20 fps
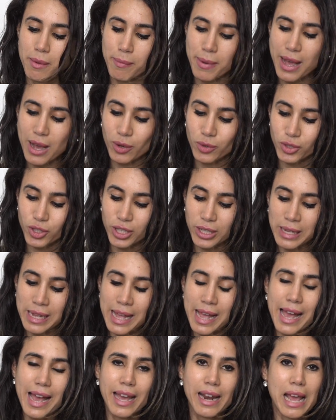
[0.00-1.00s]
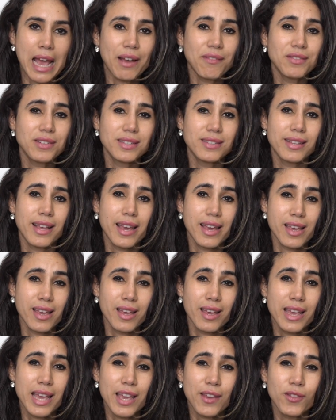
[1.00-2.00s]
a pouch. And I have to
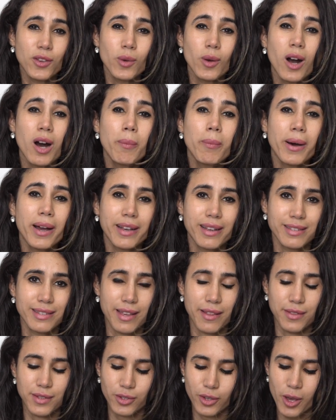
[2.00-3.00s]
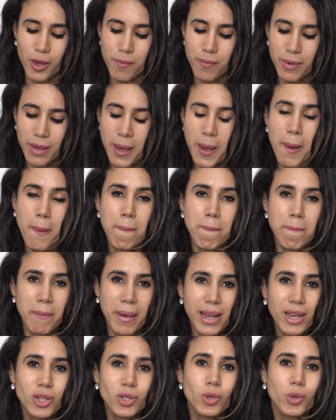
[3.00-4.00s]
say, if you are buying a stethoscope,
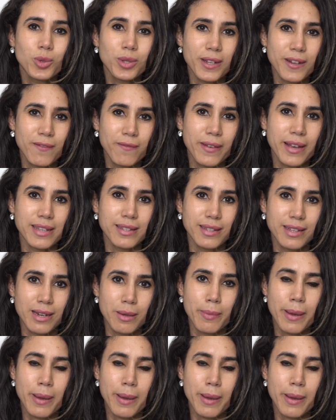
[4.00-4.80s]
make sure to invest in a